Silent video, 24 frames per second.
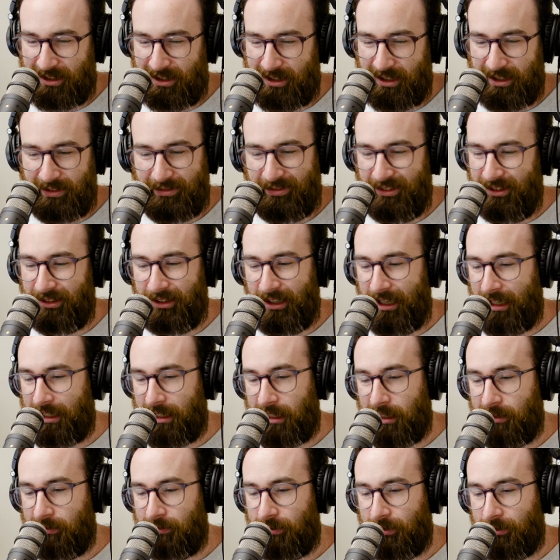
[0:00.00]
And I feel
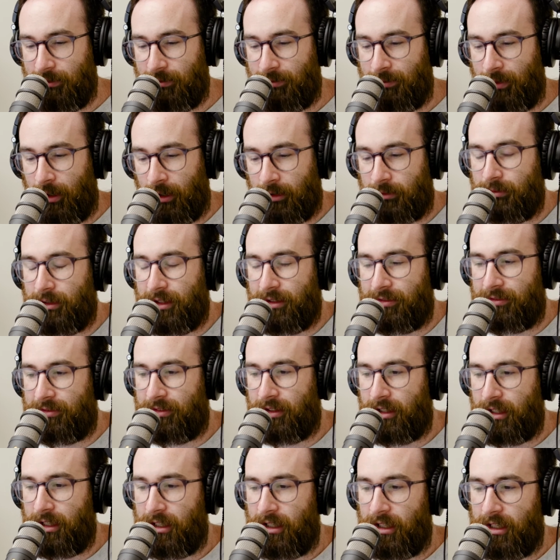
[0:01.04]
like if you fucked with
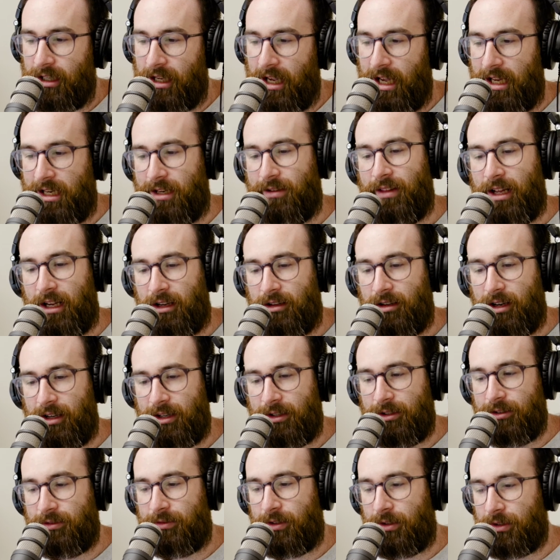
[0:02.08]
any of that kind
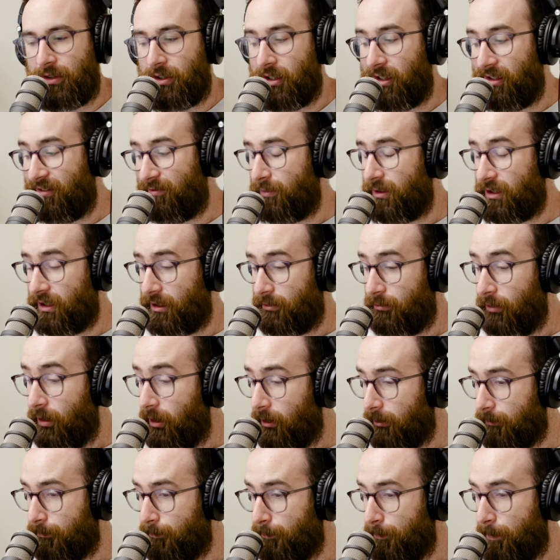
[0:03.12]
of alternative music
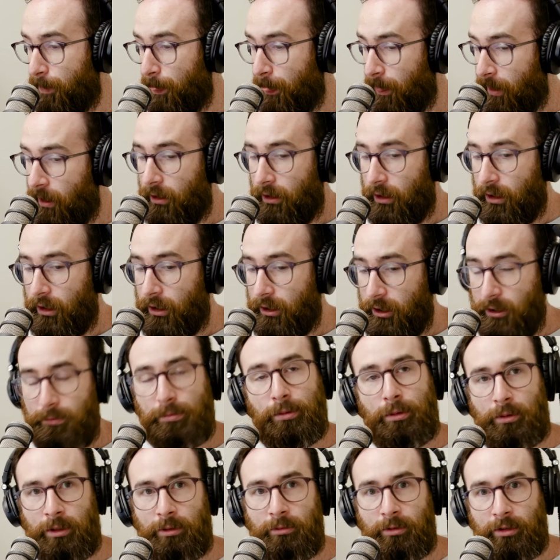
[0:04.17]
world, you
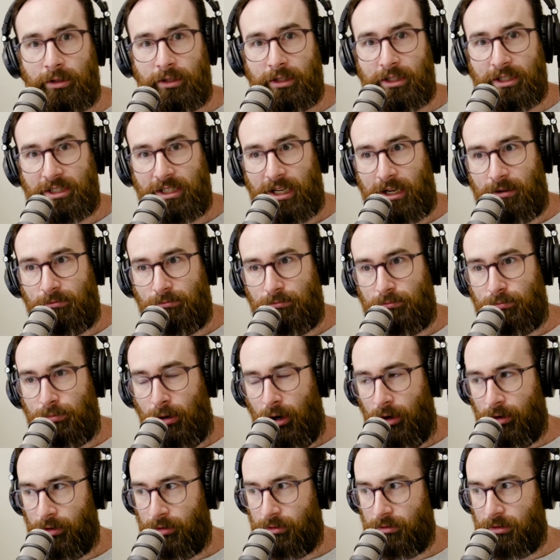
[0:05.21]
probably were in the same
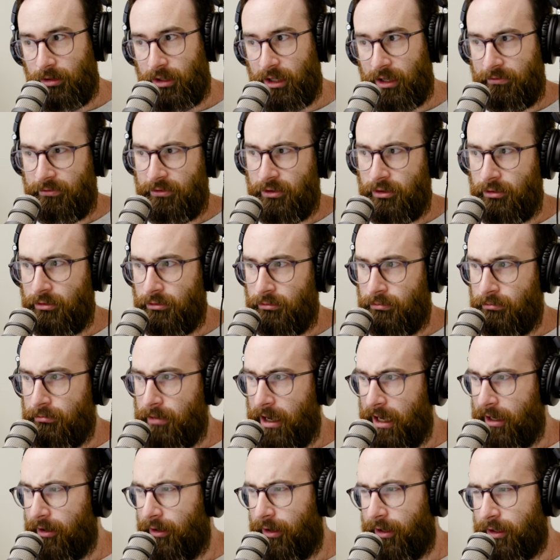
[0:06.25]
boat if you
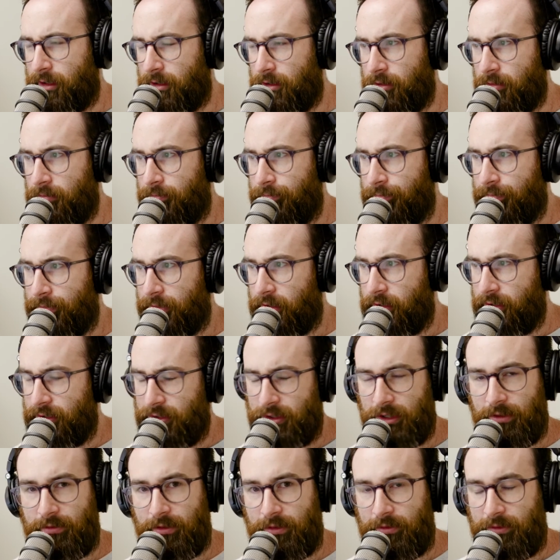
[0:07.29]
had like a
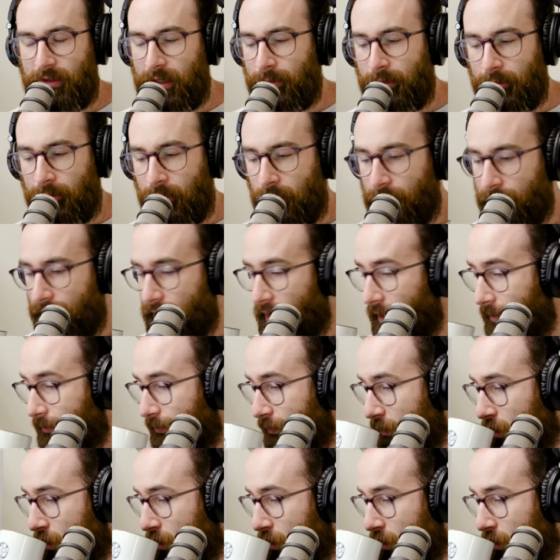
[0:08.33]
conservative family growing up.